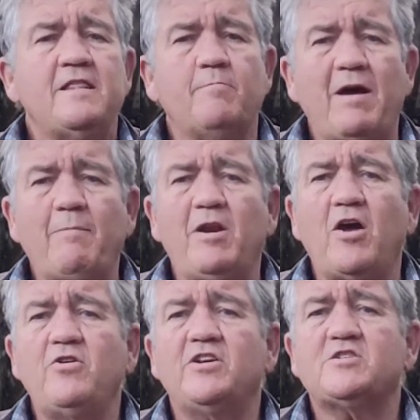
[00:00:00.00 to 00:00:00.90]
the
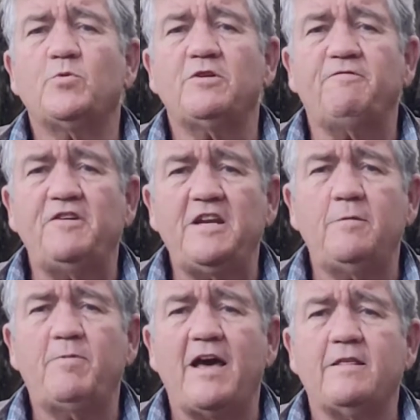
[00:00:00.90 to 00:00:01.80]
Babylonians were
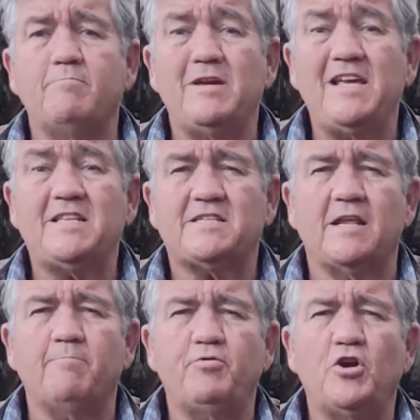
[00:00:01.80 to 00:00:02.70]
defeated by the Medes
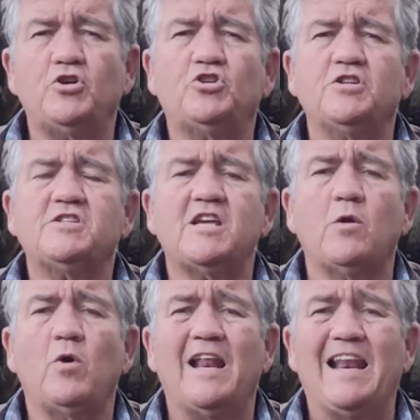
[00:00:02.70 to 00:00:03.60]
and Persians
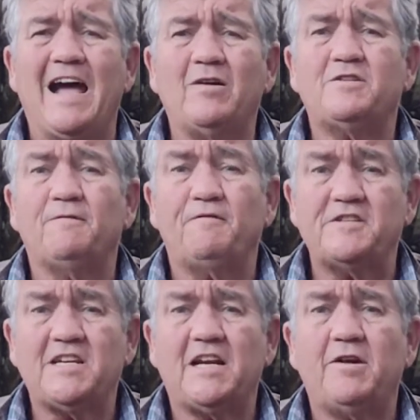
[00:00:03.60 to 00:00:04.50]
and were allowed to
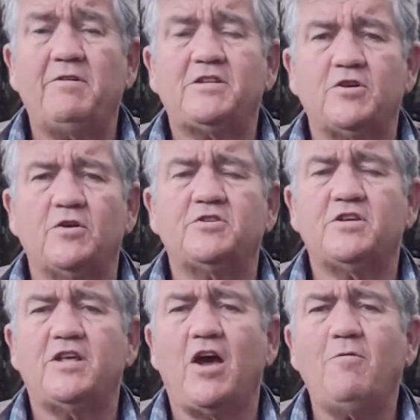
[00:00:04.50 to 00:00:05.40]
physically return
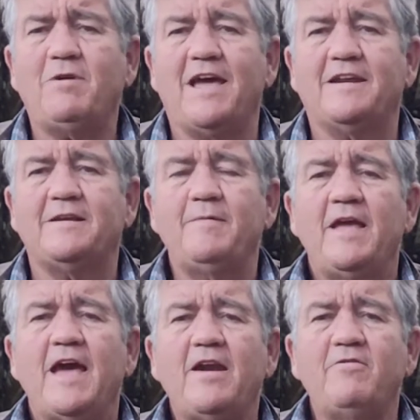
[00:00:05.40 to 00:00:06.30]
to their homeland
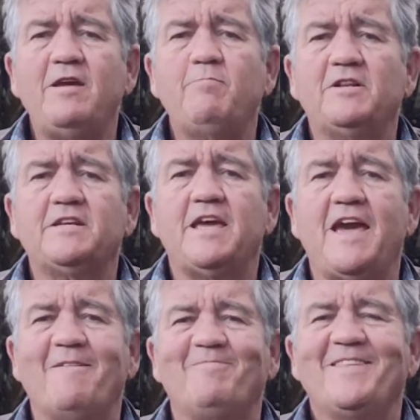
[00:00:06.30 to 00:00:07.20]
and rebuild
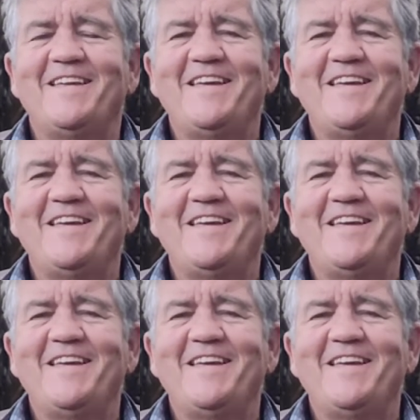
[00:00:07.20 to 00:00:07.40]
again.